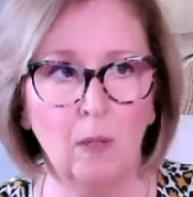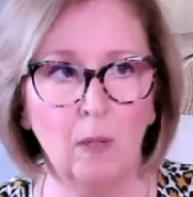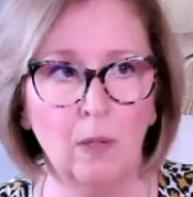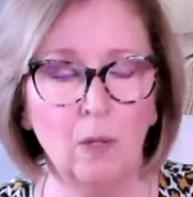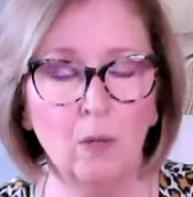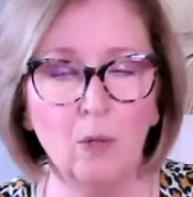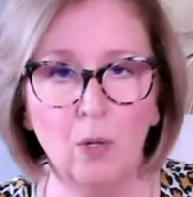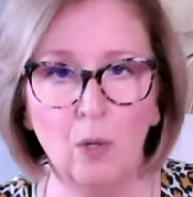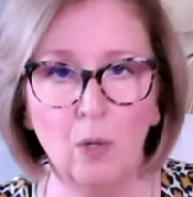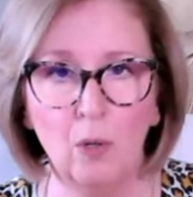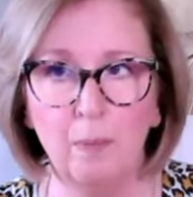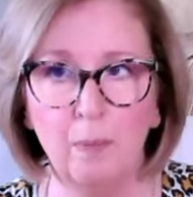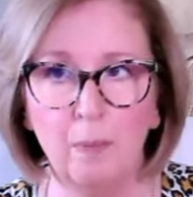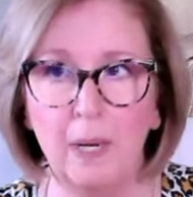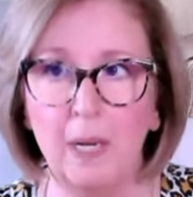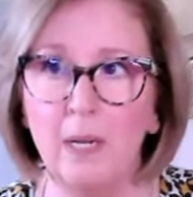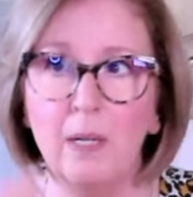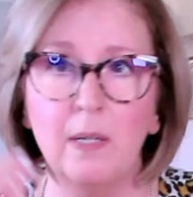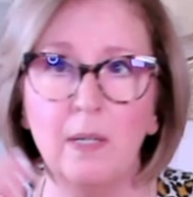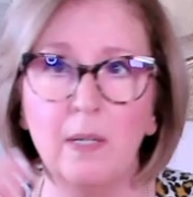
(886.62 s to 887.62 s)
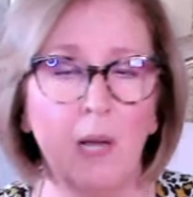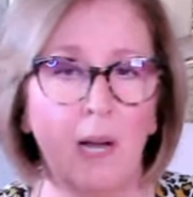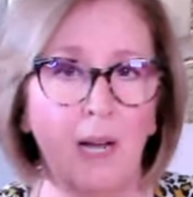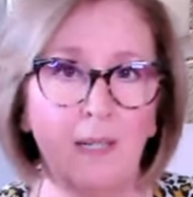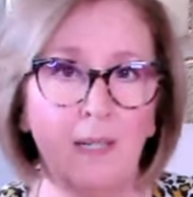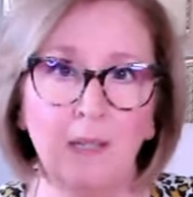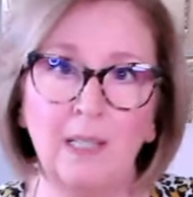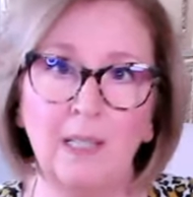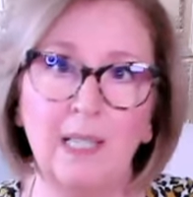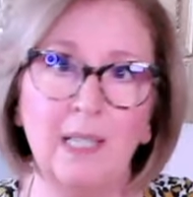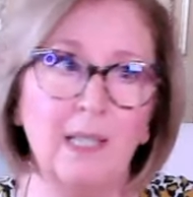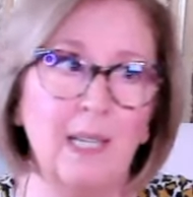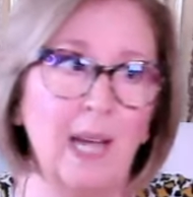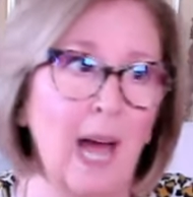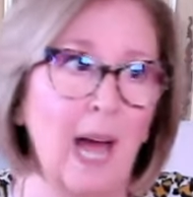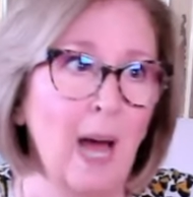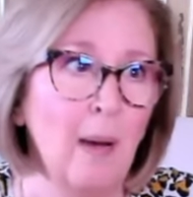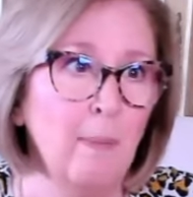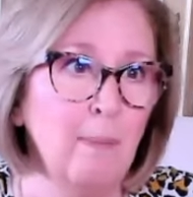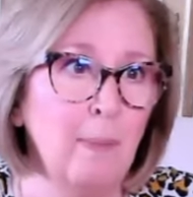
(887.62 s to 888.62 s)
YouTube is I delete the
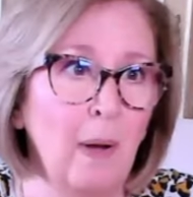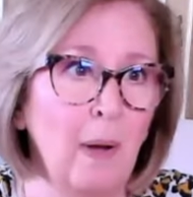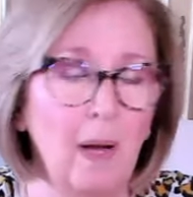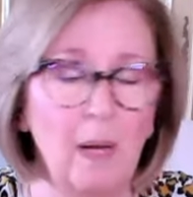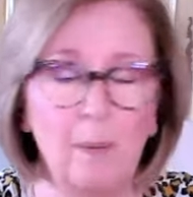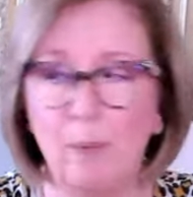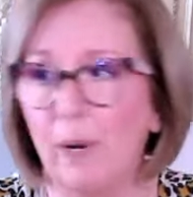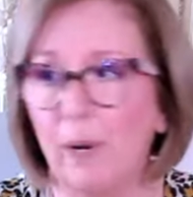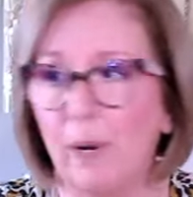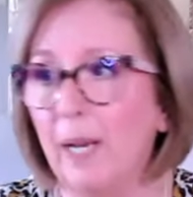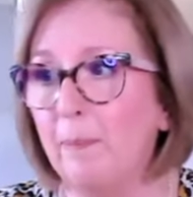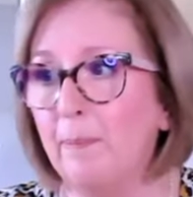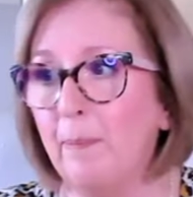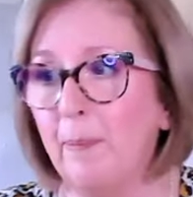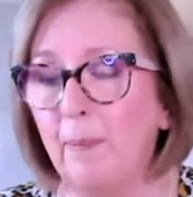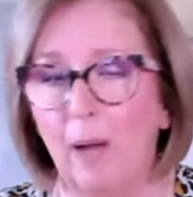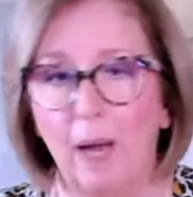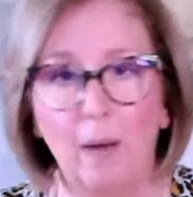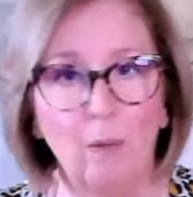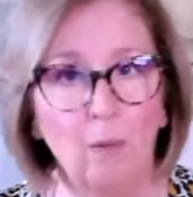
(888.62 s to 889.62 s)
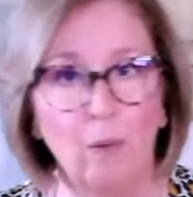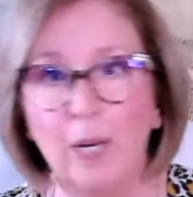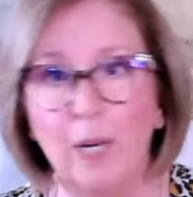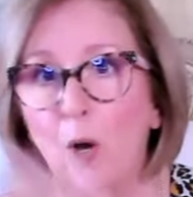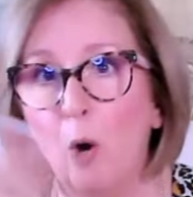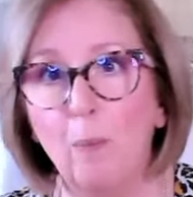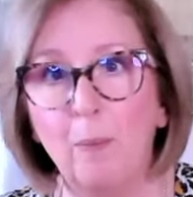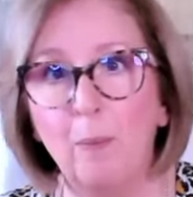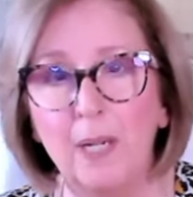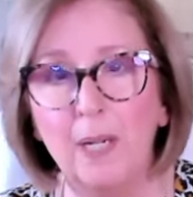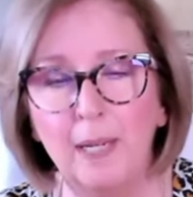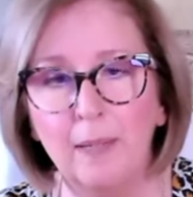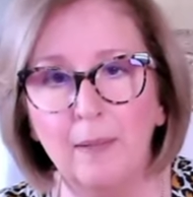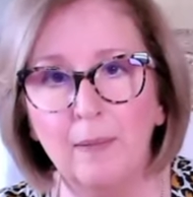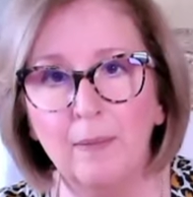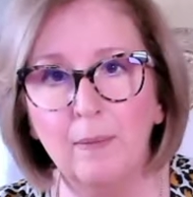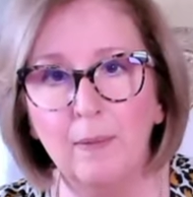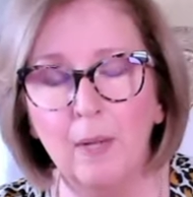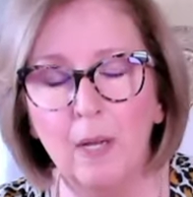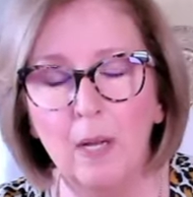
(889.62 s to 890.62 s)
app, I bring it, I reopen it,
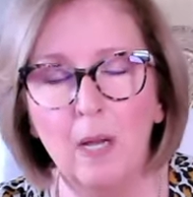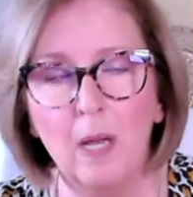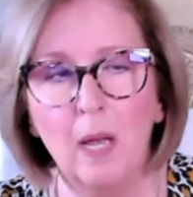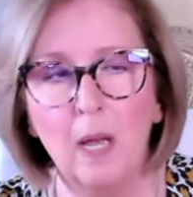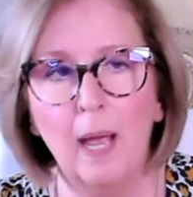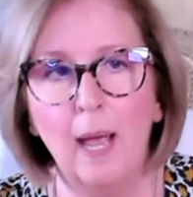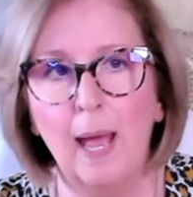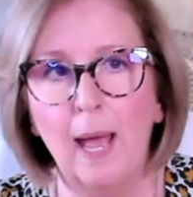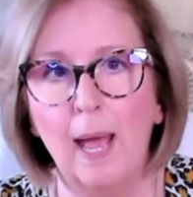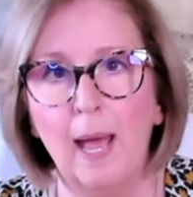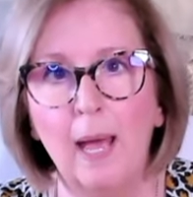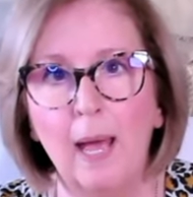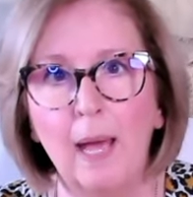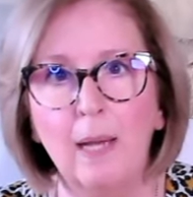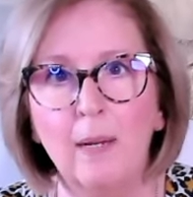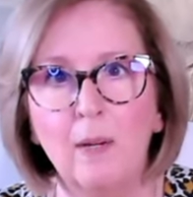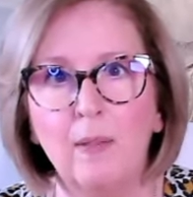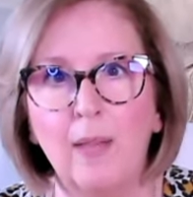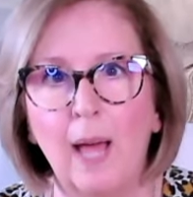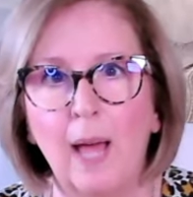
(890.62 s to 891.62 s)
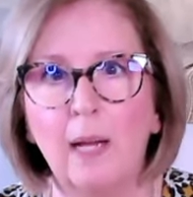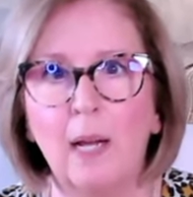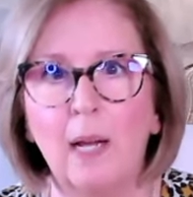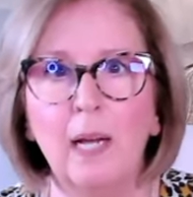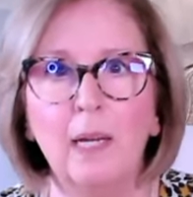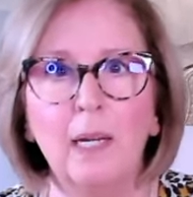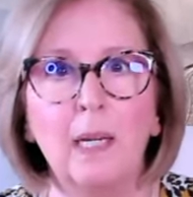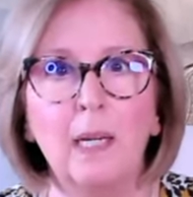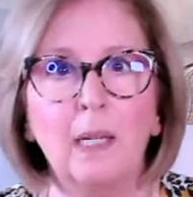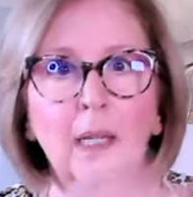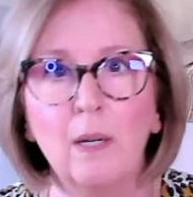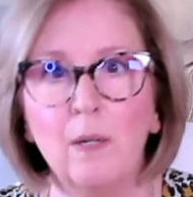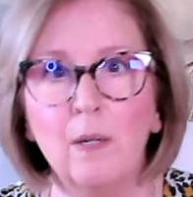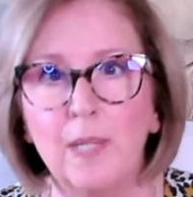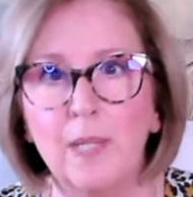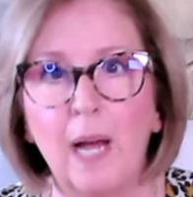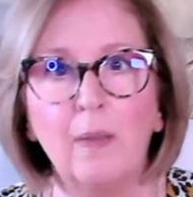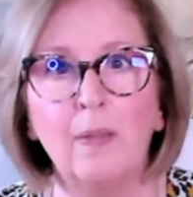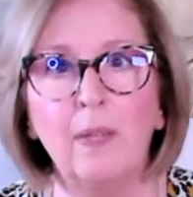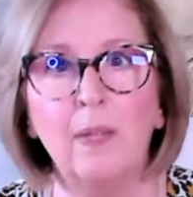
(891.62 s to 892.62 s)
and that kind of
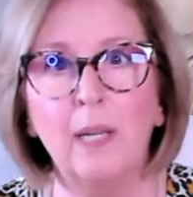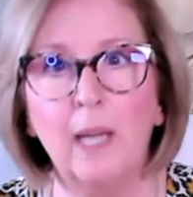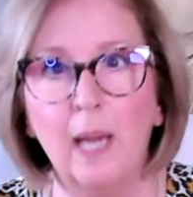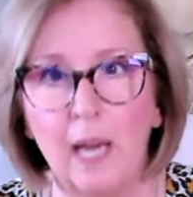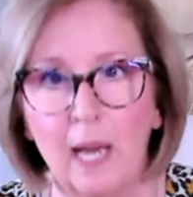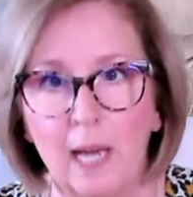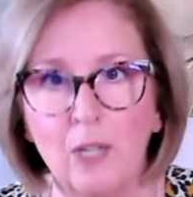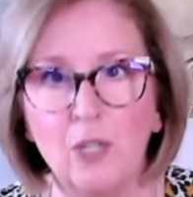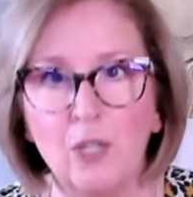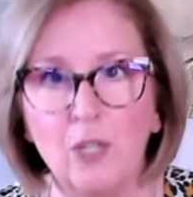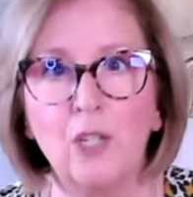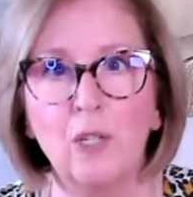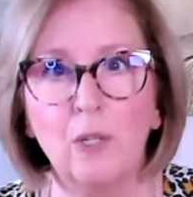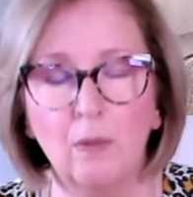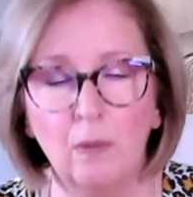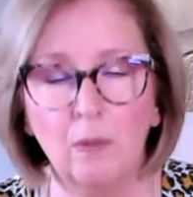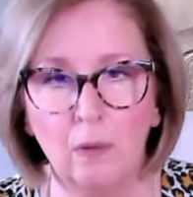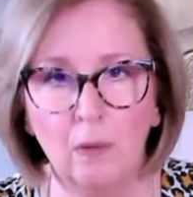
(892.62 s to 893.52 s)
clears out the cache.